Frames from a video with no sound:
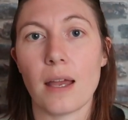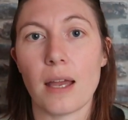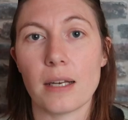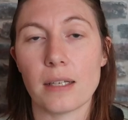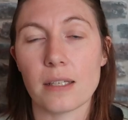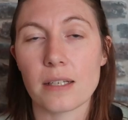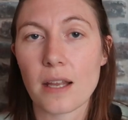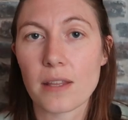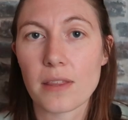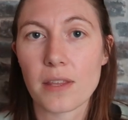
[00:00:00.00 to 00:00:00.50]

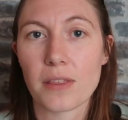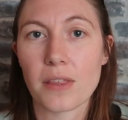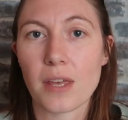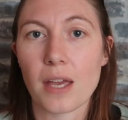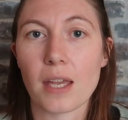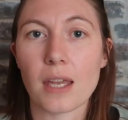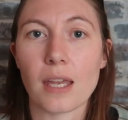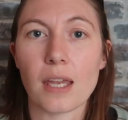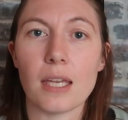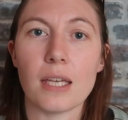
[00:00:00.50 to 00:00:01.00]
And another
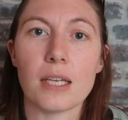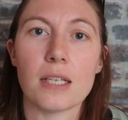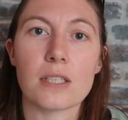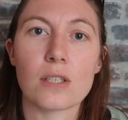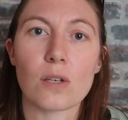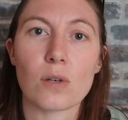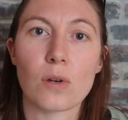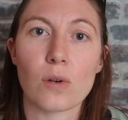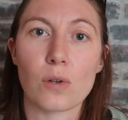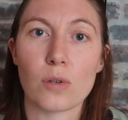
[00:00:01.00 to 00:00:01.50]
thing
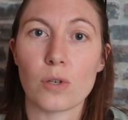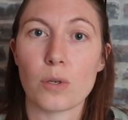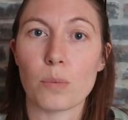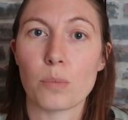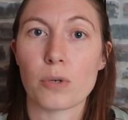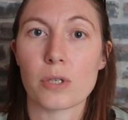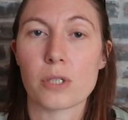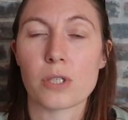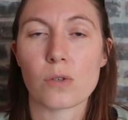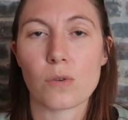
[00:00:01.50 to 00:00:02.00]
is on
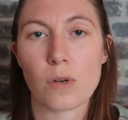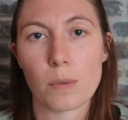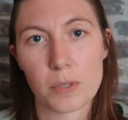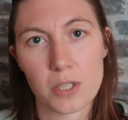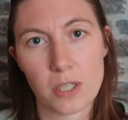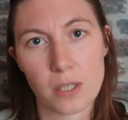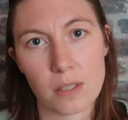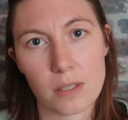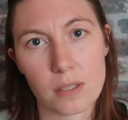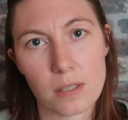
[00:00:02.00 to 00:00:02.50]

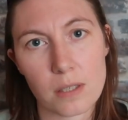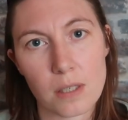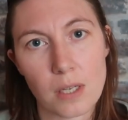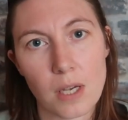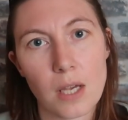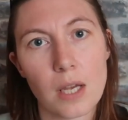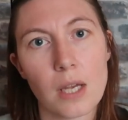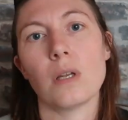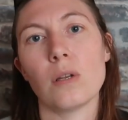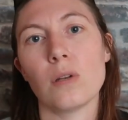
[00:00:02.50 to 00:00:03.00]
prescriptions.
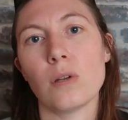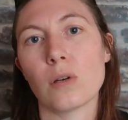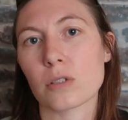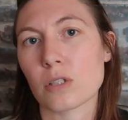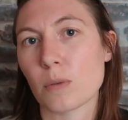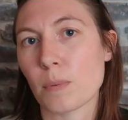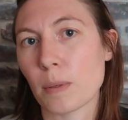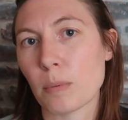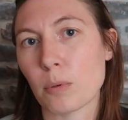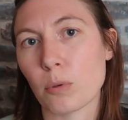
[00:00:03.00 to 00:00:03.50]

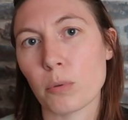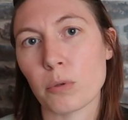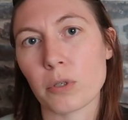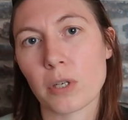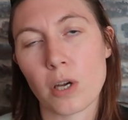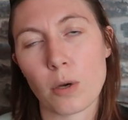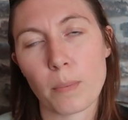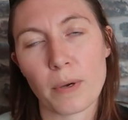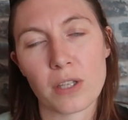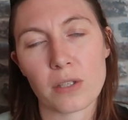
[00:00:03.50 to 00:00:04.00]
Lots of people will
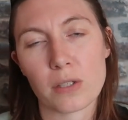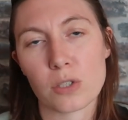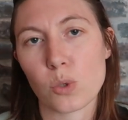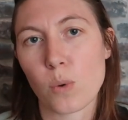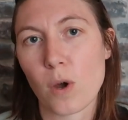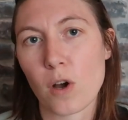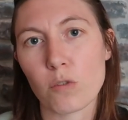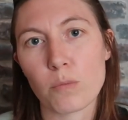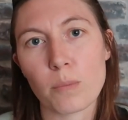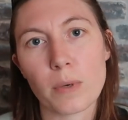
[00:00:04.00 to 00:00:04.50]
know about the
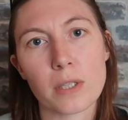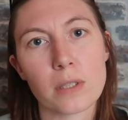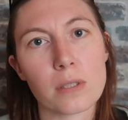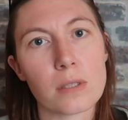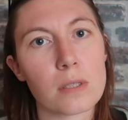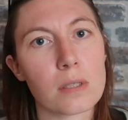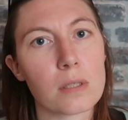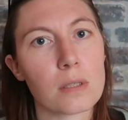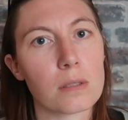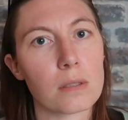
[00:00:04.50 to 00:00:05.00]
12
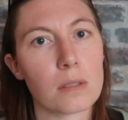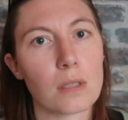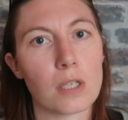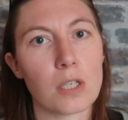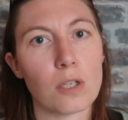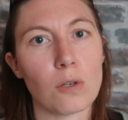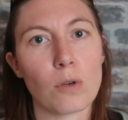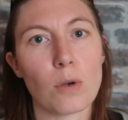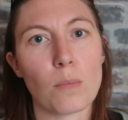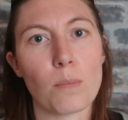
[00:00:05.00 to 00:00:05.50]
months that
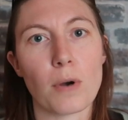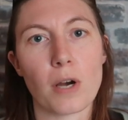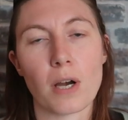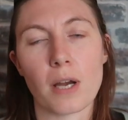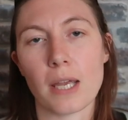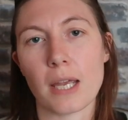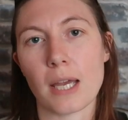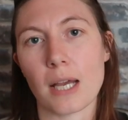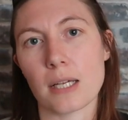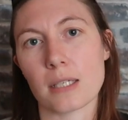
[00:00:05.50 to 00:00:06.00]
you can
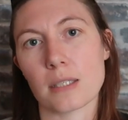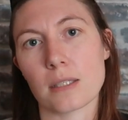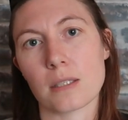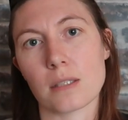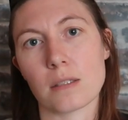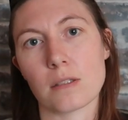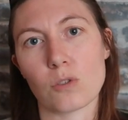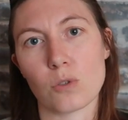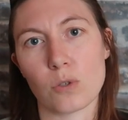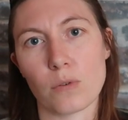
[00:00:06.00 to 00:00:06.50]
buy as
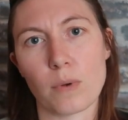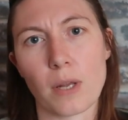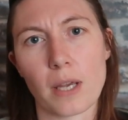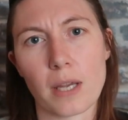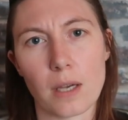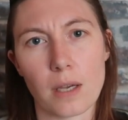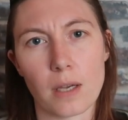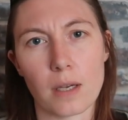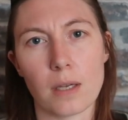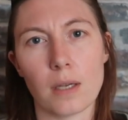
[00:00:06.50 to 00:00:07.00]
sort of
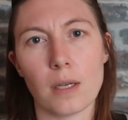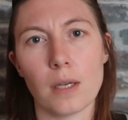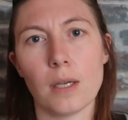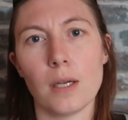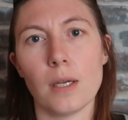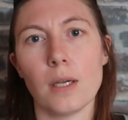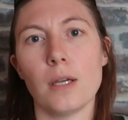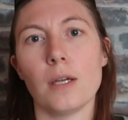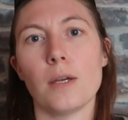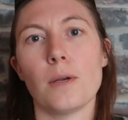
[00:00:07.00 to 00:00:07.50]
like
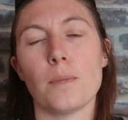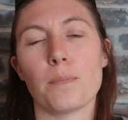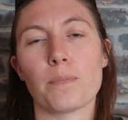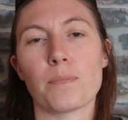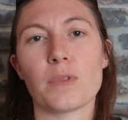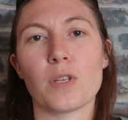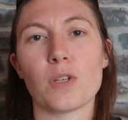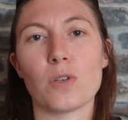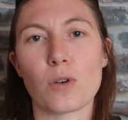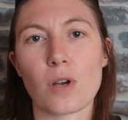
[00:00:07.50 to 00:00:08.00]

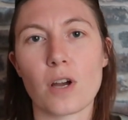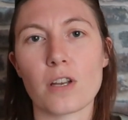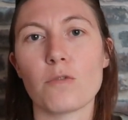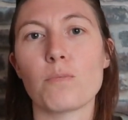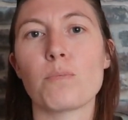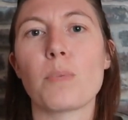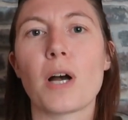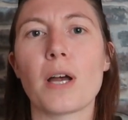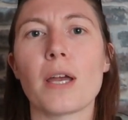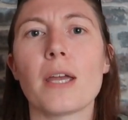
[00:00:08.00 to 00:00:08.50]
you're kind
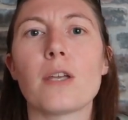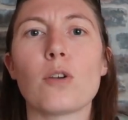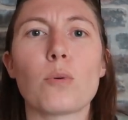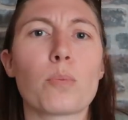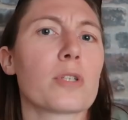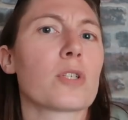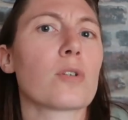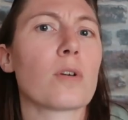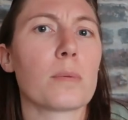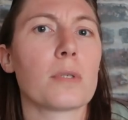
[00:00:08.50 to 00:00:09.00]
of buying your
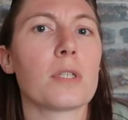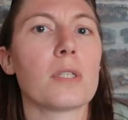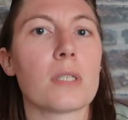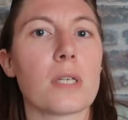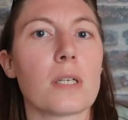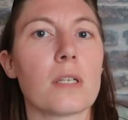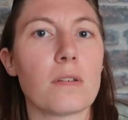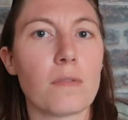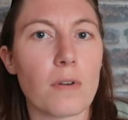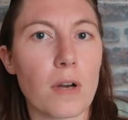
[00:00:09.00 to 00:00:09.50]
prescriptions
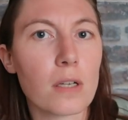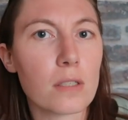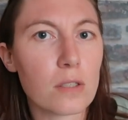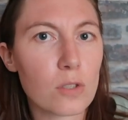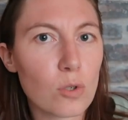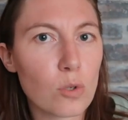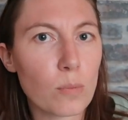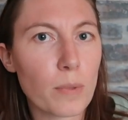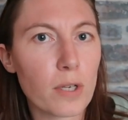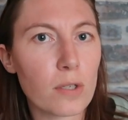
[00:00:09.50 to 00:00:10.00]
in
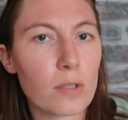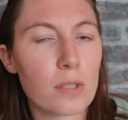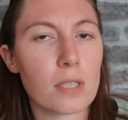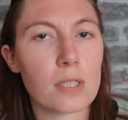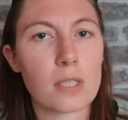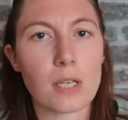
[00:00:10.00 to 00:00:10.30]
advance almost.